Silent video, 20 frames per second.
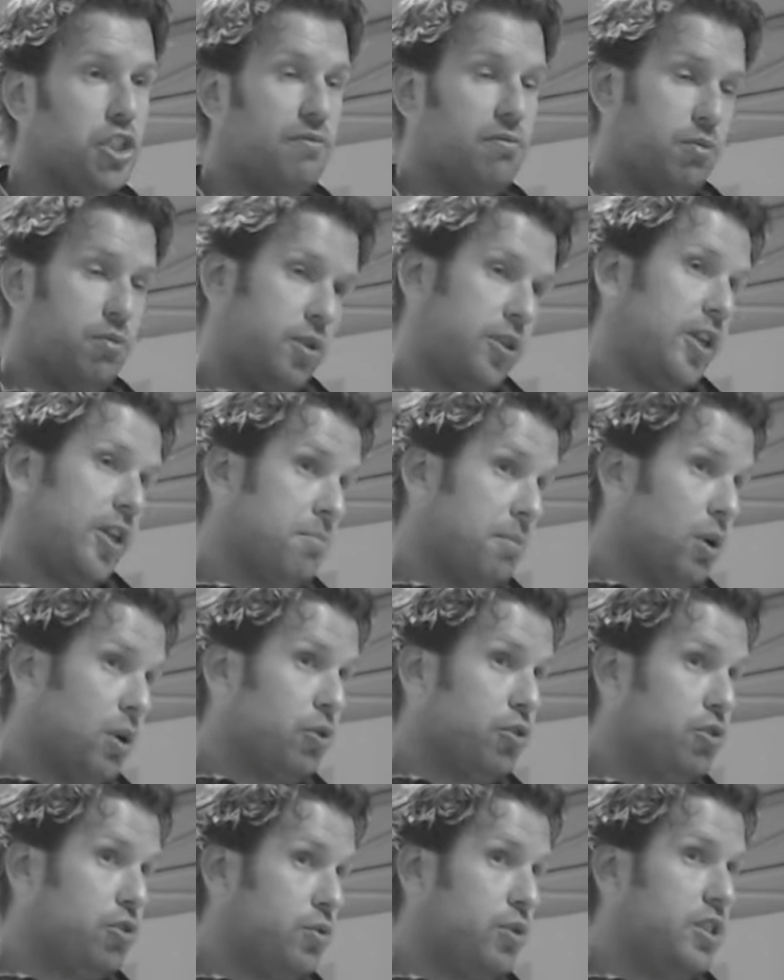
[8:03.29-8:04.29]
if we think about
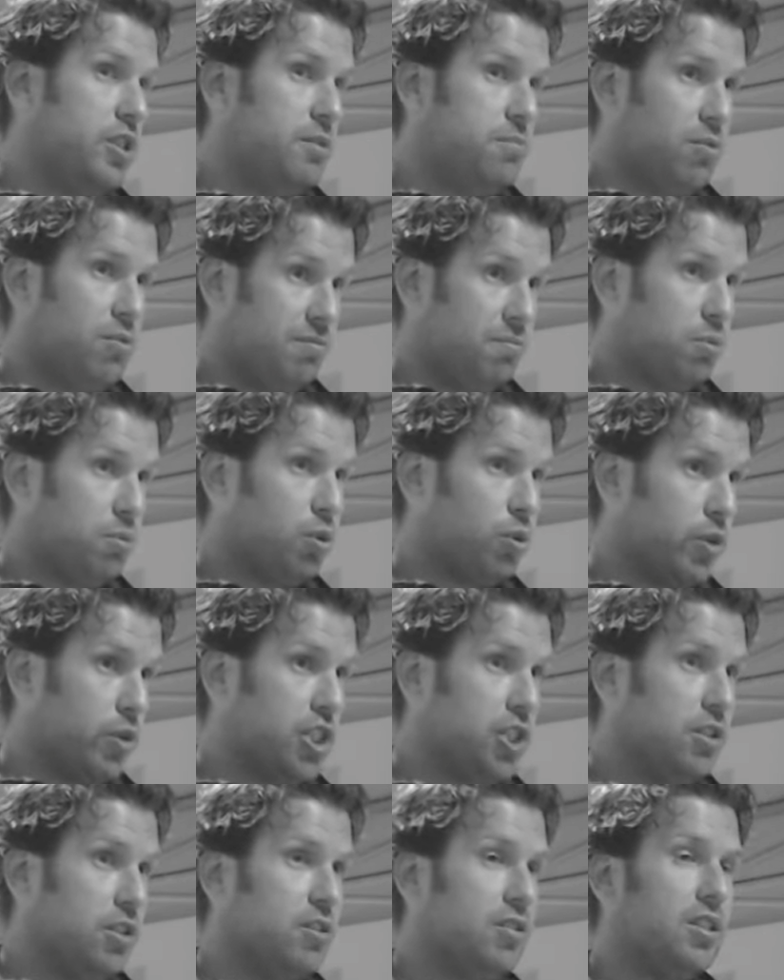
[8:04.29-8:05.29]
a stream of
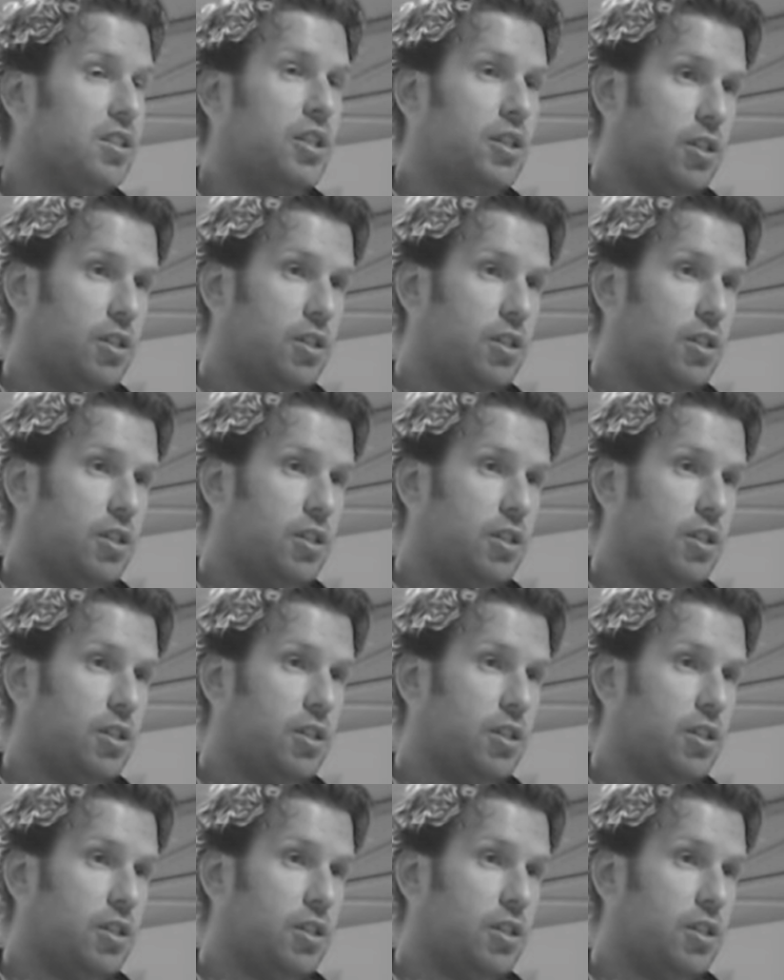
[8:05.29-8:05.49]
progressions,